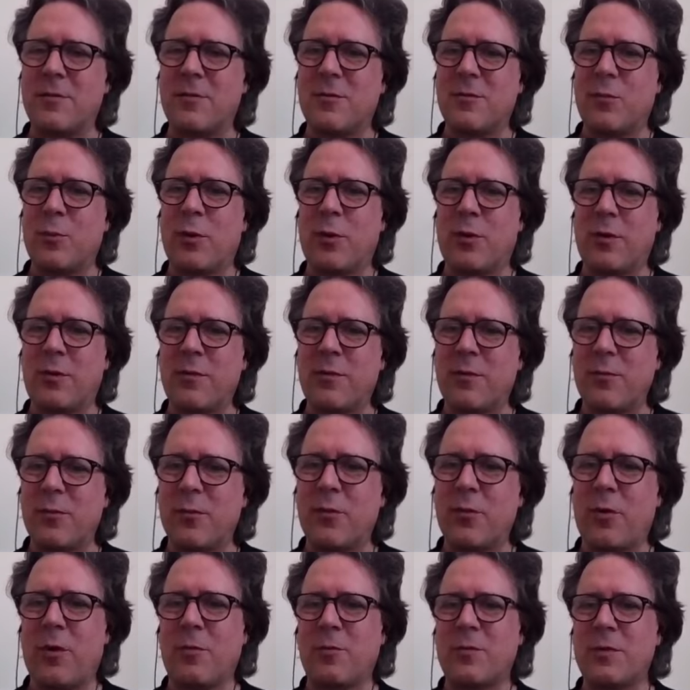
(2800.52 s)
to work
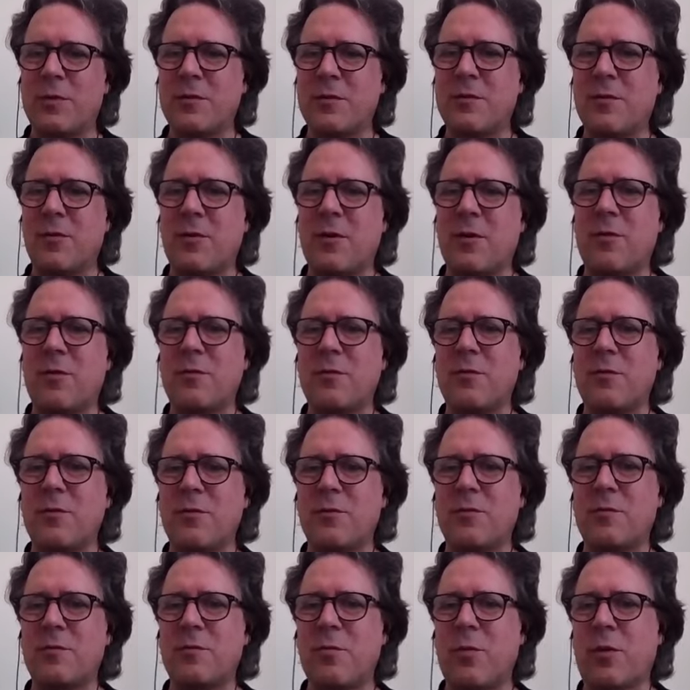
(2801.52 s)
through options on how to
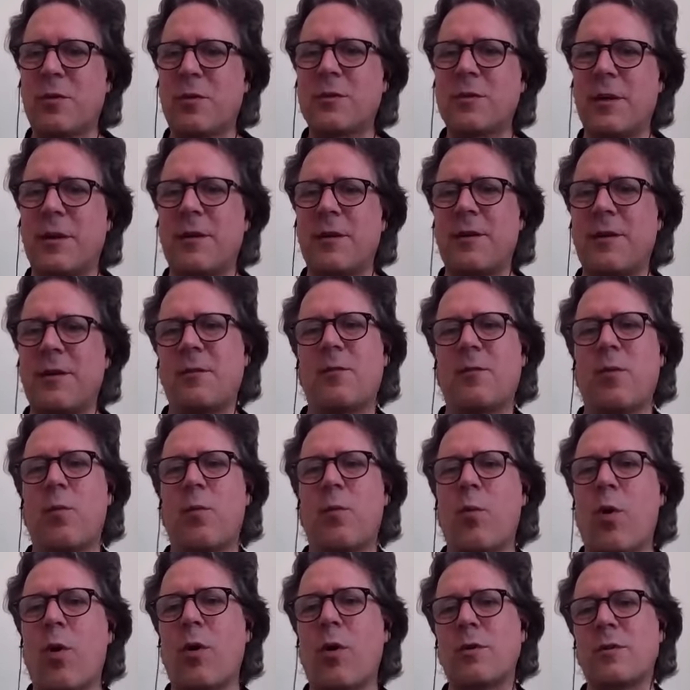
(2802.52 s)
use blockchain and
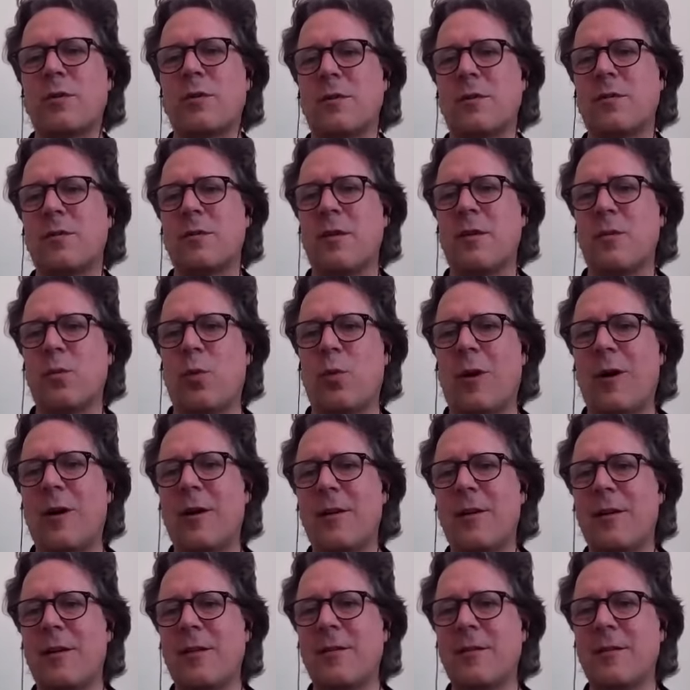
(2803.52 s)
for what and, and
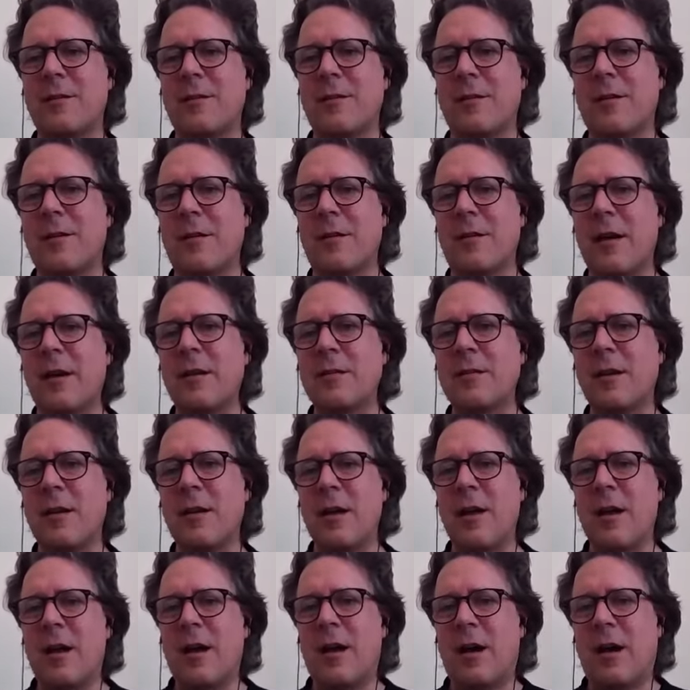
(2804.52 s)
why and, and that.
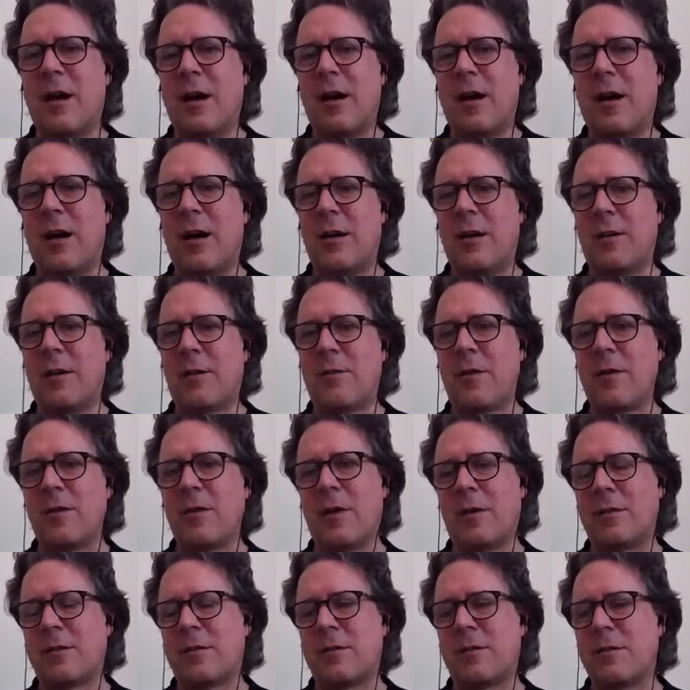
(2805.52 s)
Mm. And I
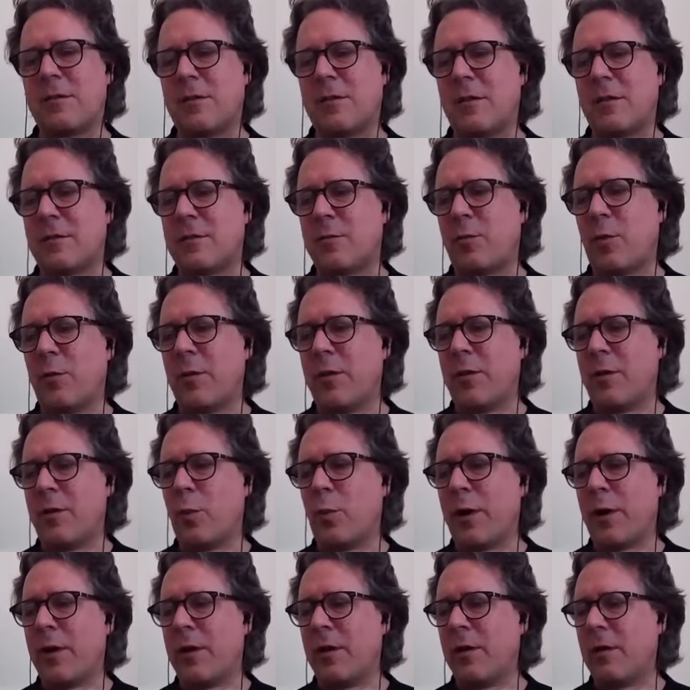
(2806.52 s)
think that's that's probably the
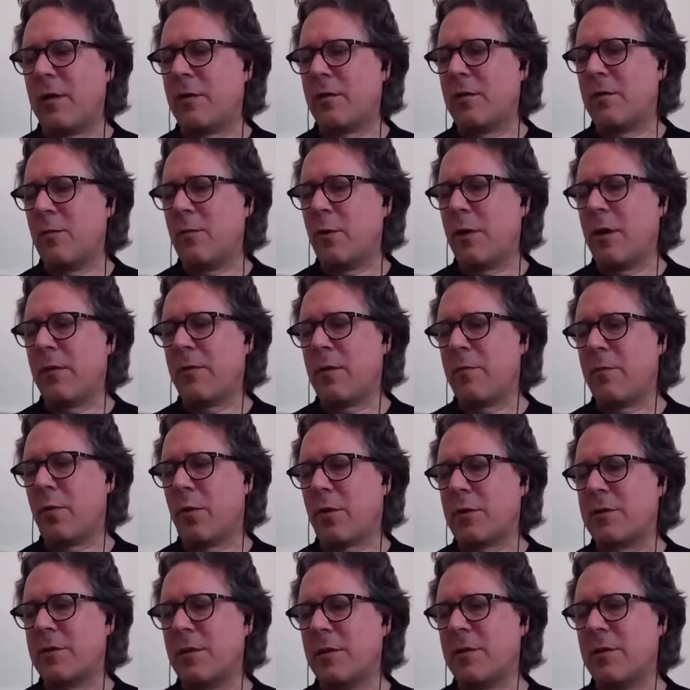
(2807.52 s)
way we have a
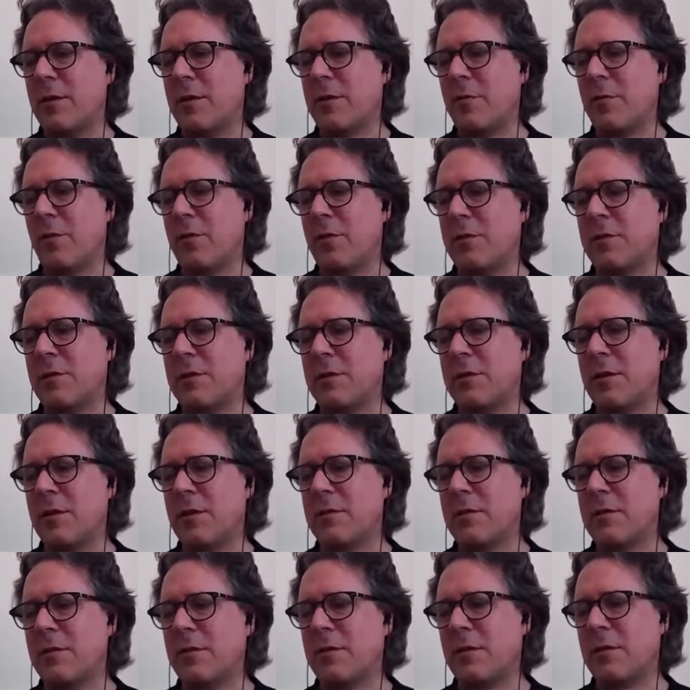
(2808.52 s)
blockchain technology
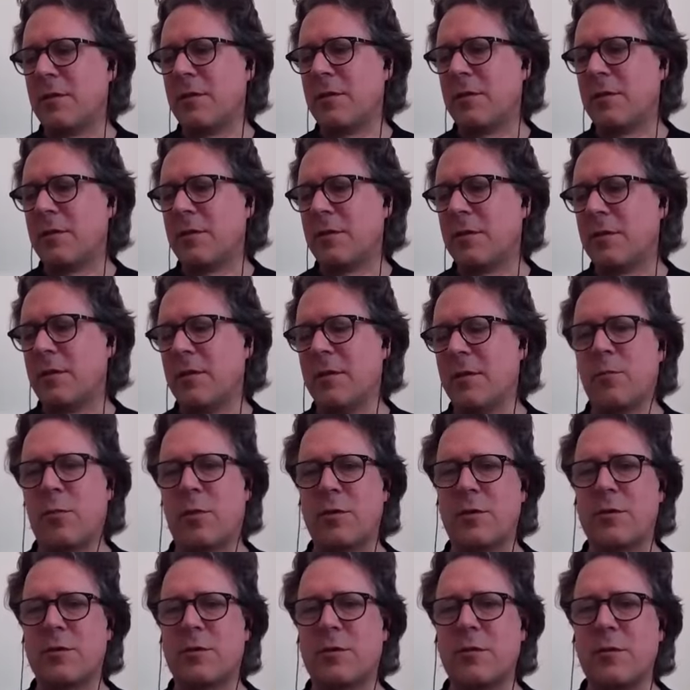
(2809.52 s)
center at, at
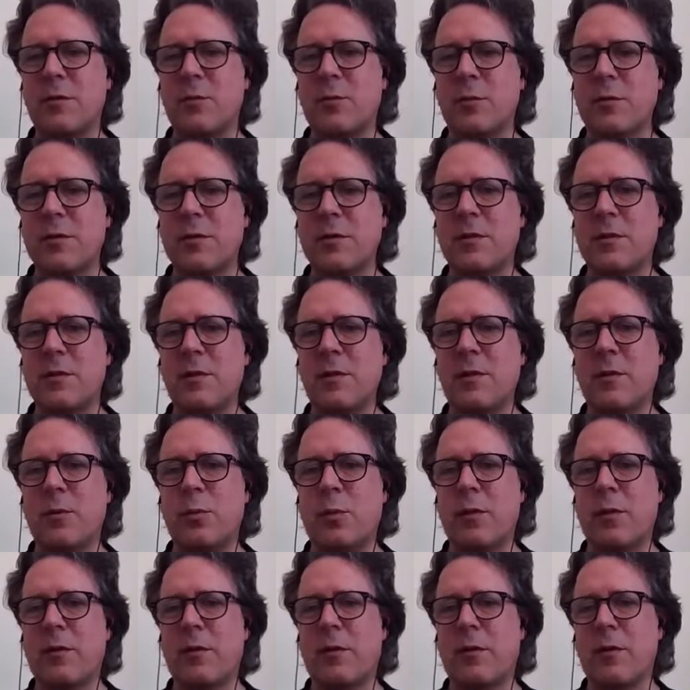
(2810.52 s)
Monash yeah. University
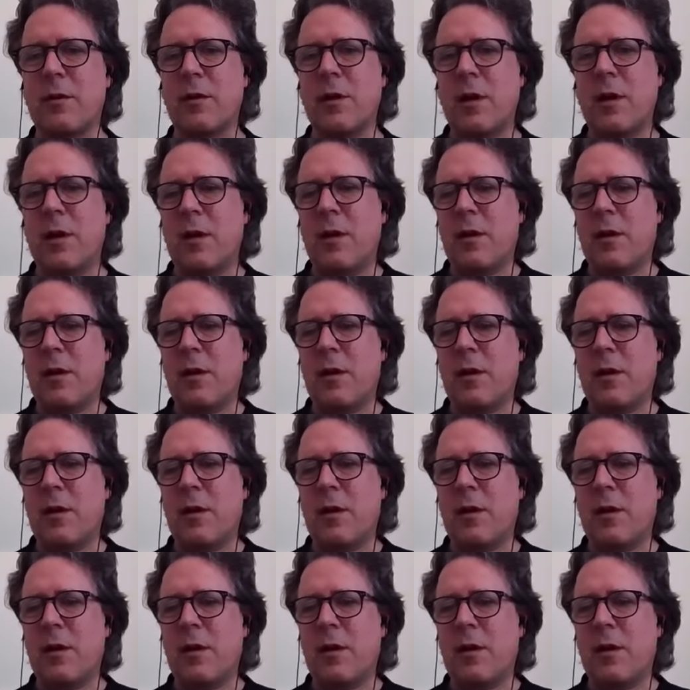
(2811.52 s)
with the